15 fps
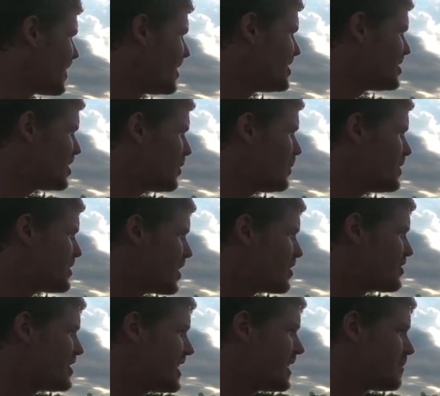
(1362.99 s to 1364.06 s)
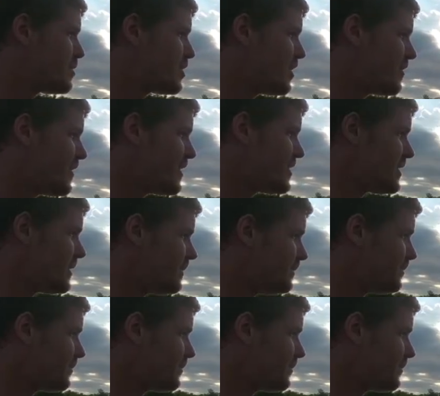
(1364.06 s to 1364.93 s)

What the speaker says: until we start seeing them surface.